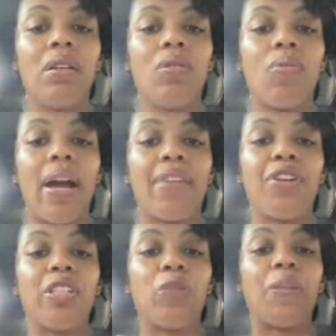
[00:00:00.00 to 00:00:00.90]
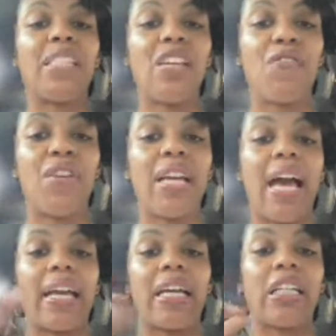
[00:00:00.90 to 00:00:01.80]
right? They're specific. I
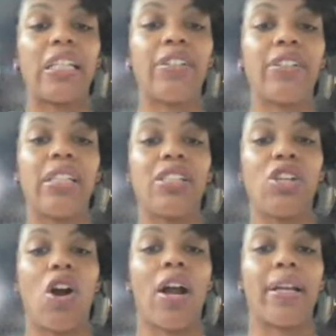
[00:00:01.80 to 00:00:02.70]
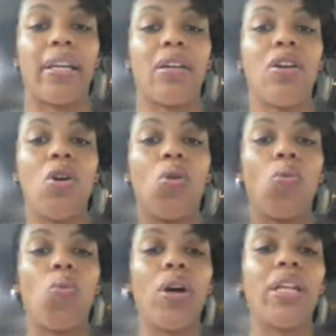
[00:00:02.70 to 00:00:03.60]
can clearly target
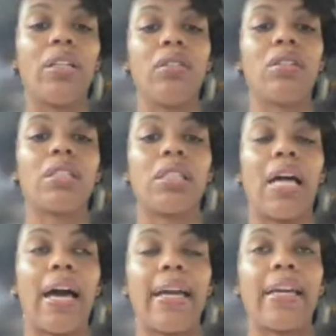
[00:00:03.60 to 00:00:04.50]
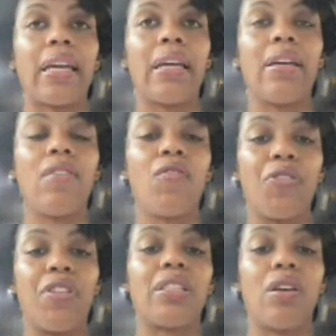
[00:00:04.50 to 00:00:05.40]
what it looks like for
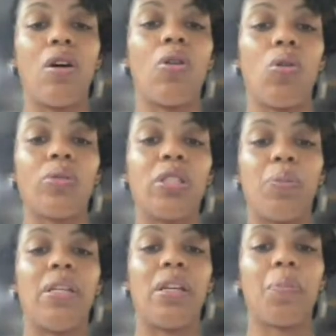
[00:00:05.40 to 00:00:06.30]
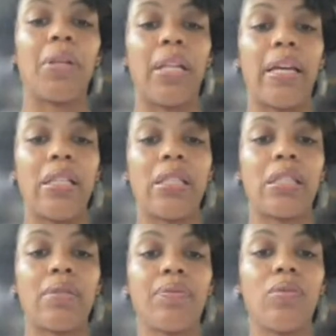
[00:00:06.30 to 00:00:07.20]
this goal to be in place,
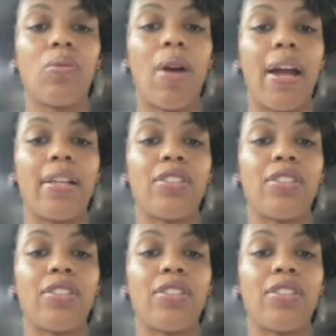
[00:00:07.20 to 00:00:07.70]
right?